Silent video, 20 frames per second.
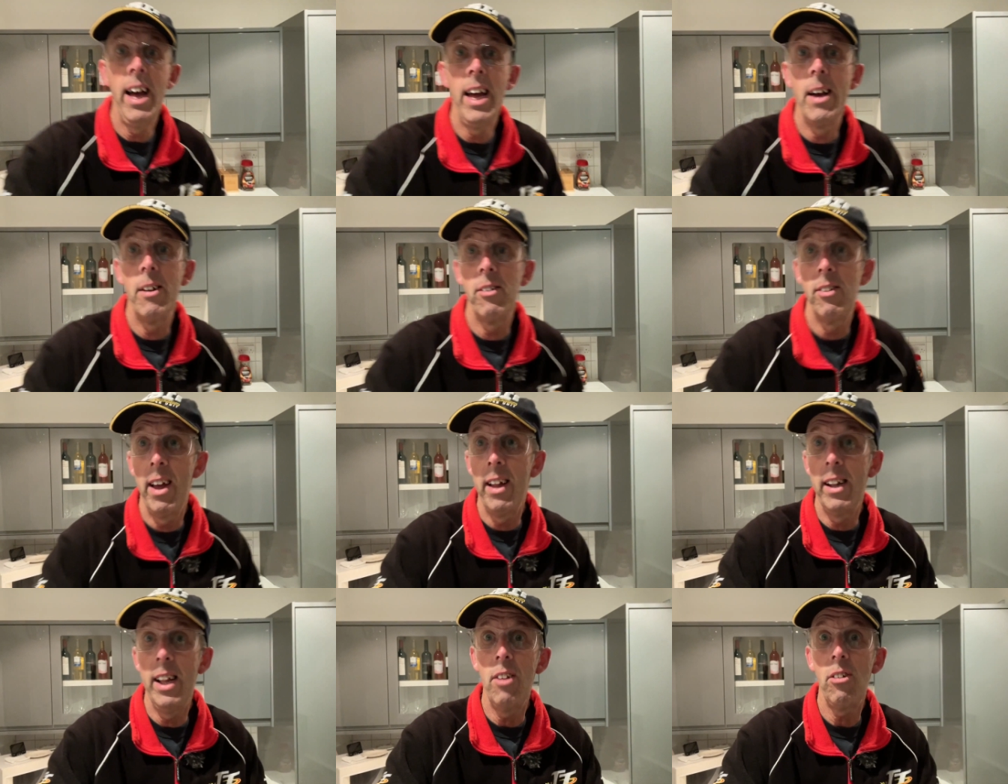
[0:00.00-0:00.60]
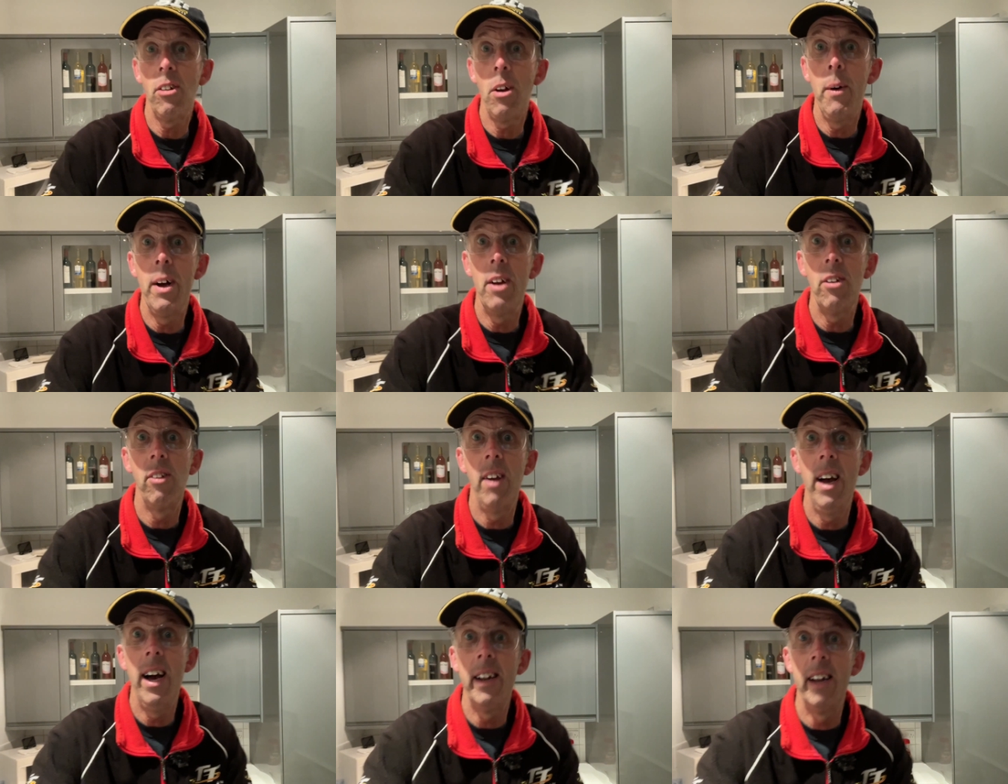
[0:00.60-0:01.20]
outside. Let's go
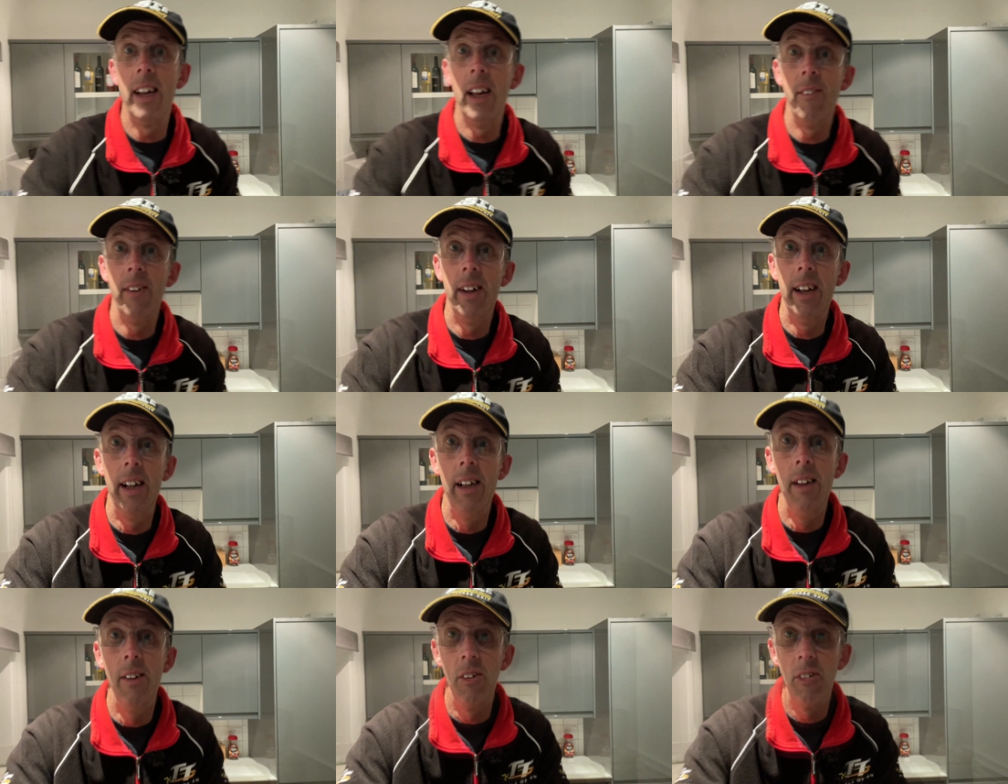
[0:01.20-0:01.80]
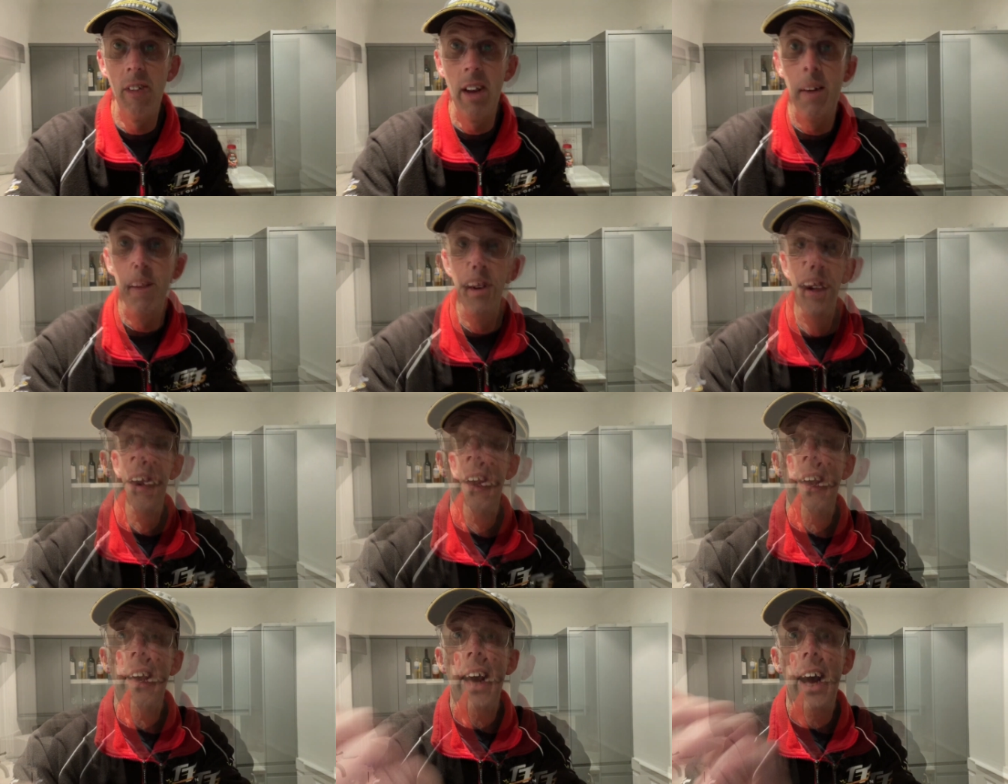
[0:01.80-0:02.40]
outside and have a little look, shall we?
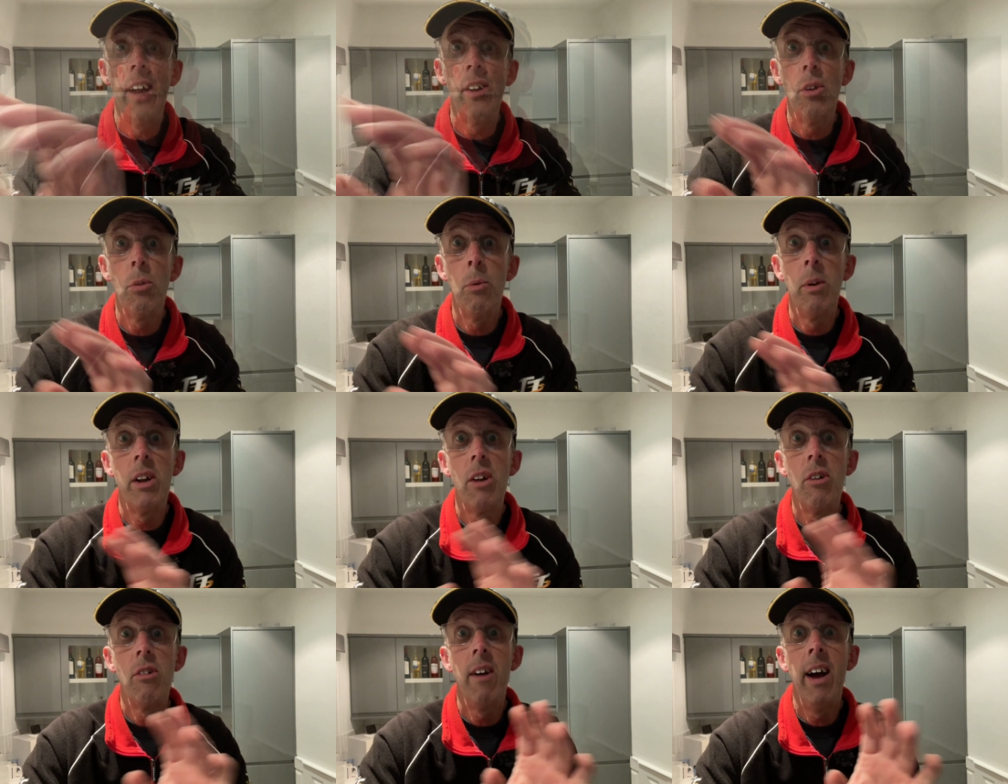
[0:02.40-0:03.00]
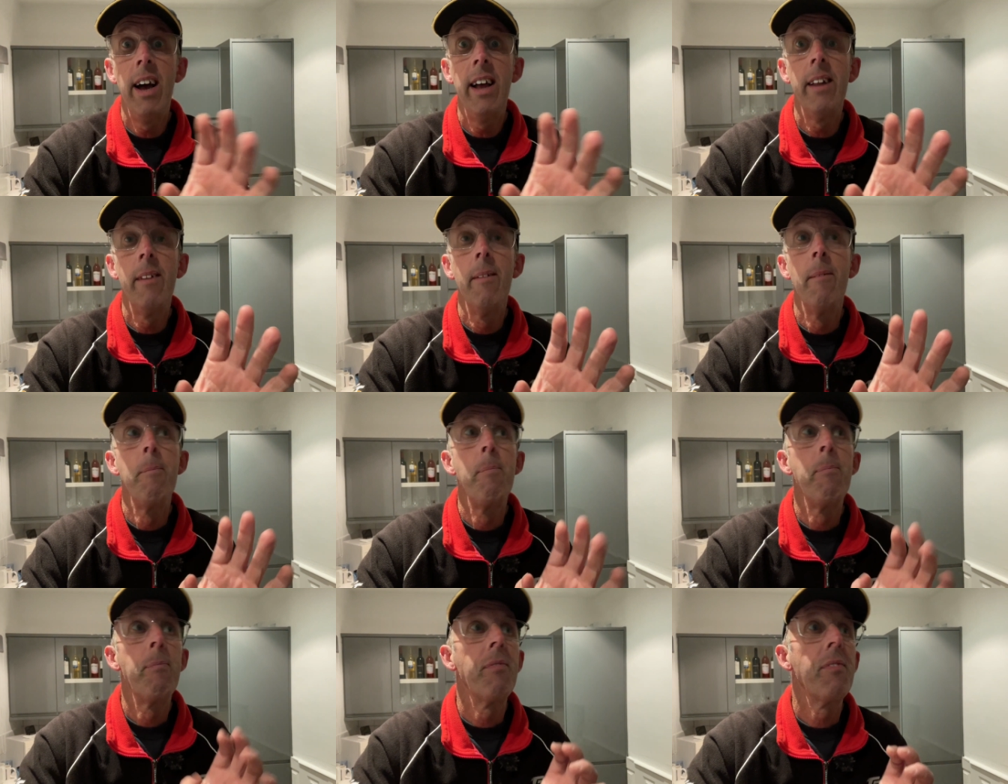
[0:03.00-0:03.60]
I just want to try and
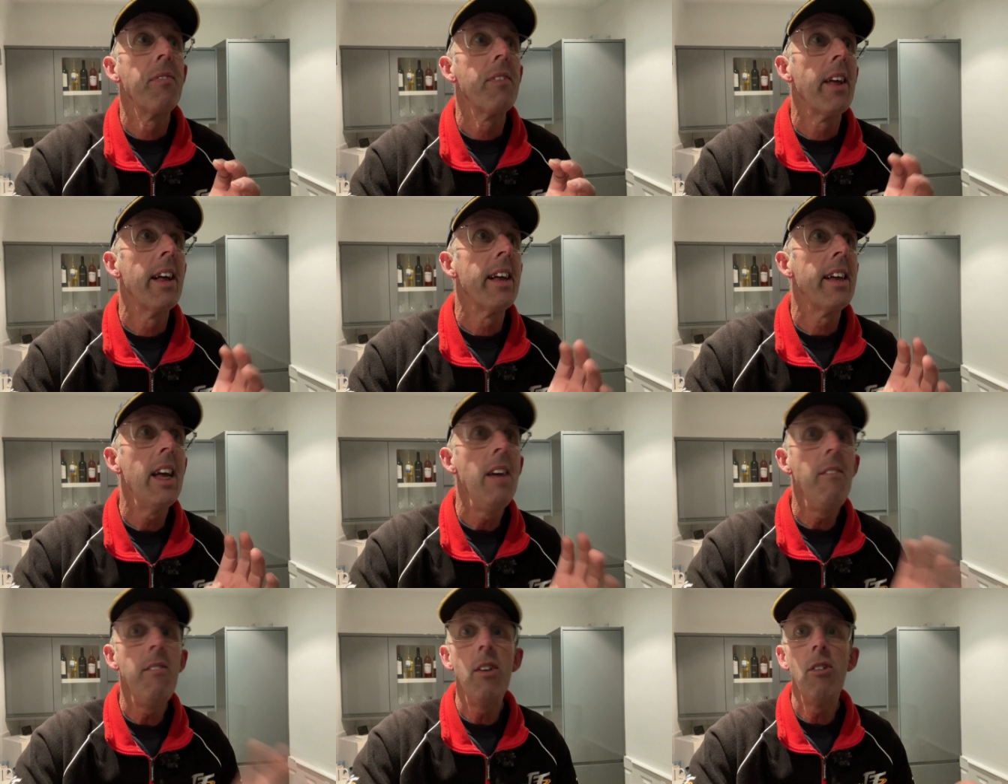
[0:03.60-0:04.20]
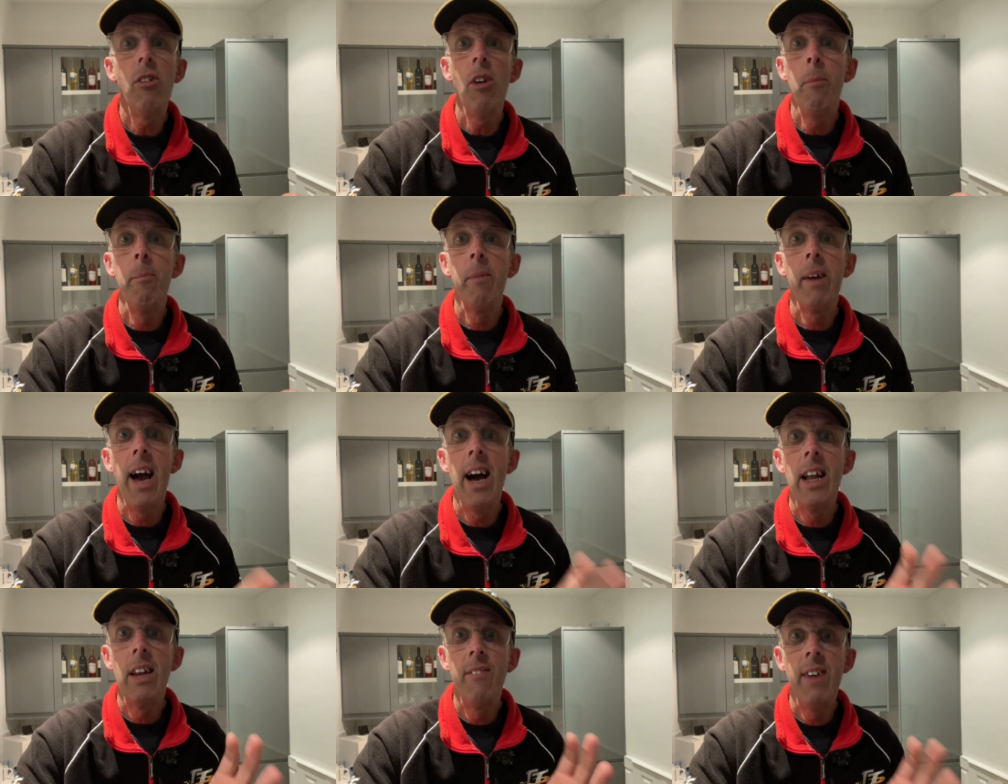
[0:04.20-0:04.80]
give you some
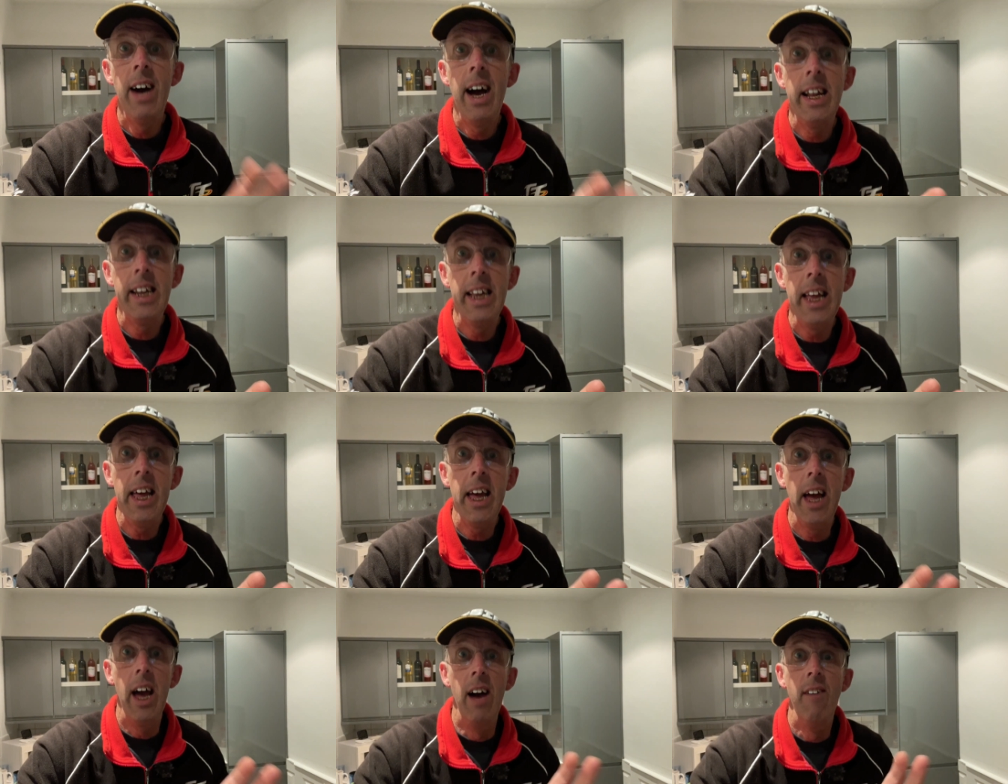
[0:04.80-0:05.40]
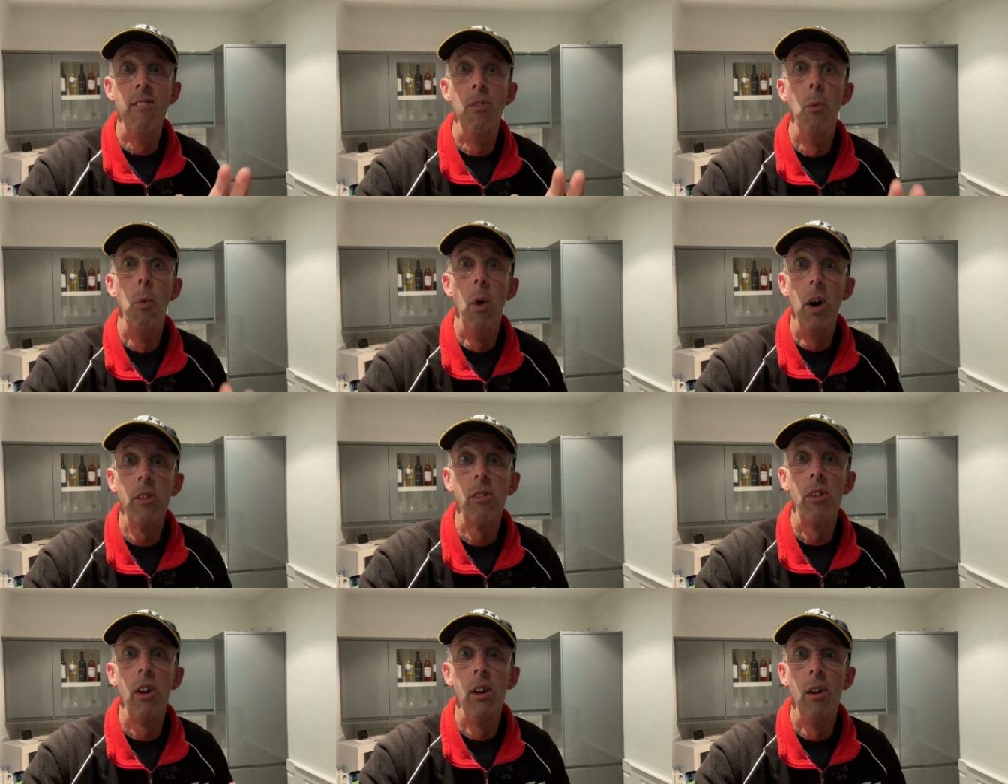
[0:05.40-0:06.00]
kind of idea of
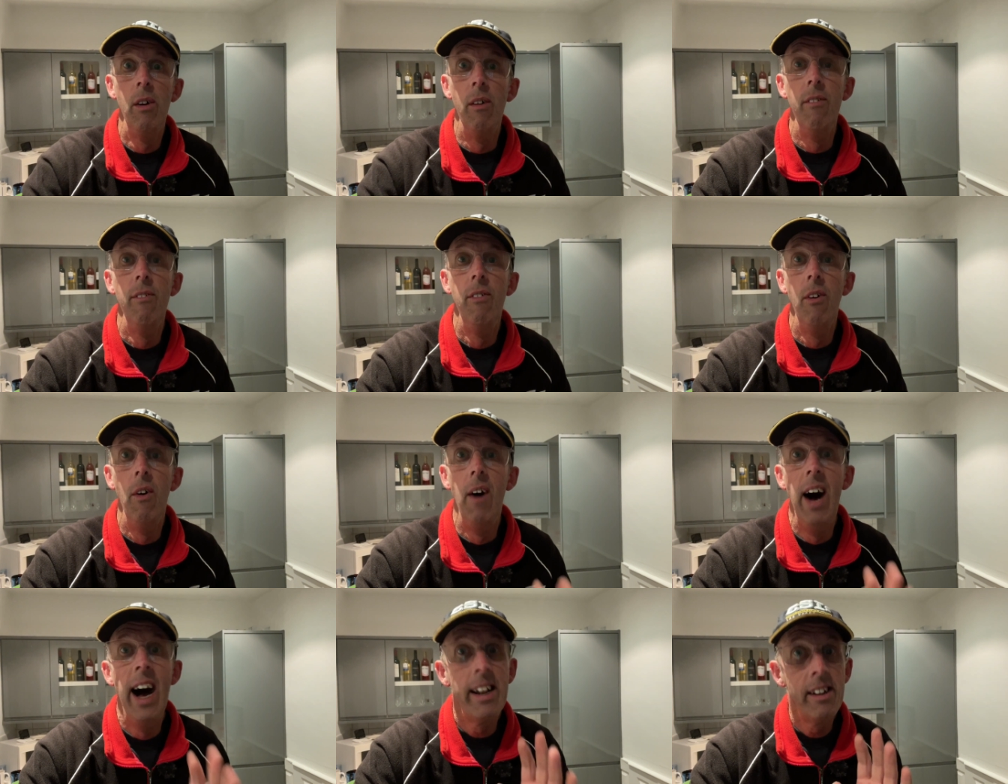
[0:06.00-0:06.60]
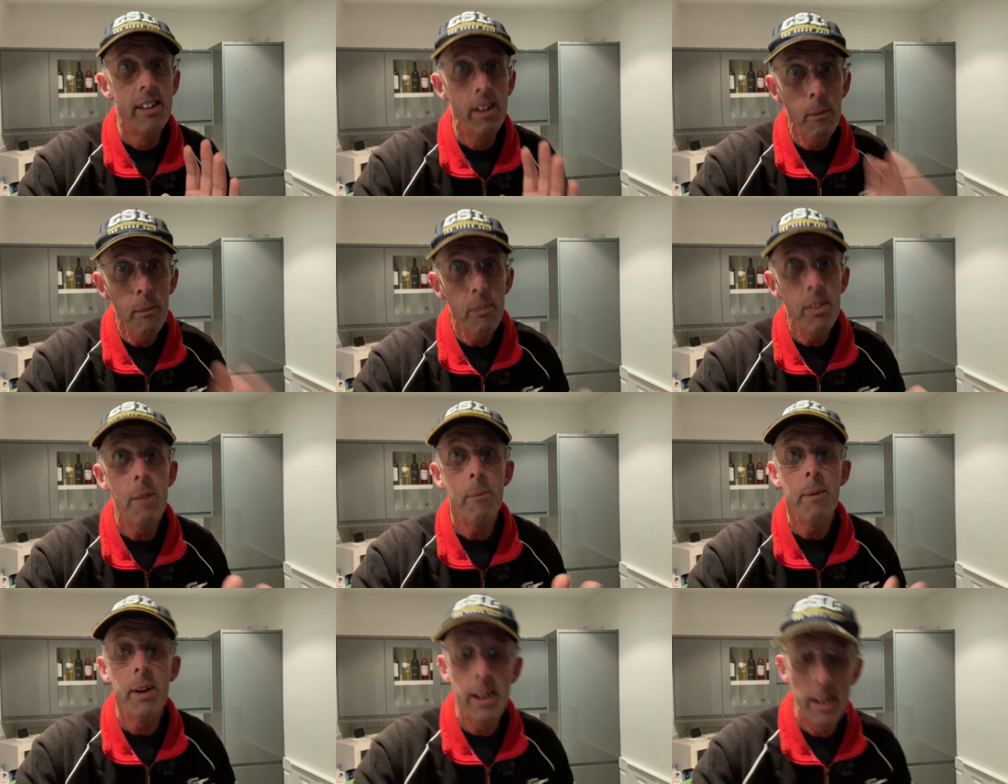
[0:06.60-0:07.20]
what to look for. I don't
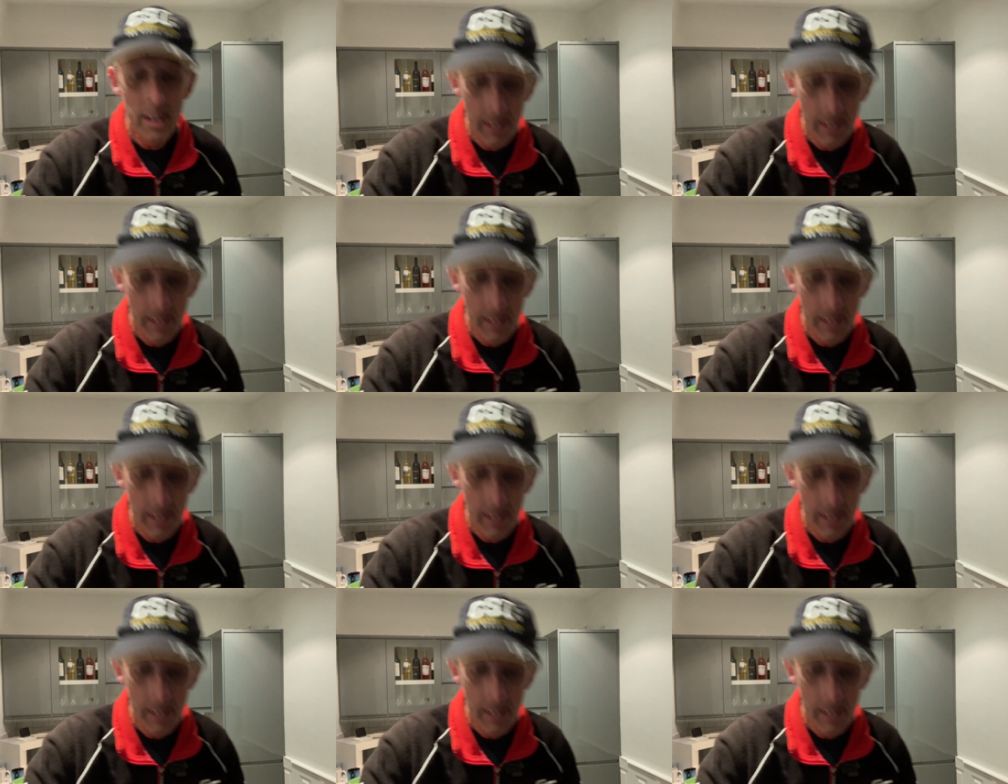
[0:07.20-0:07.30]
think we're going to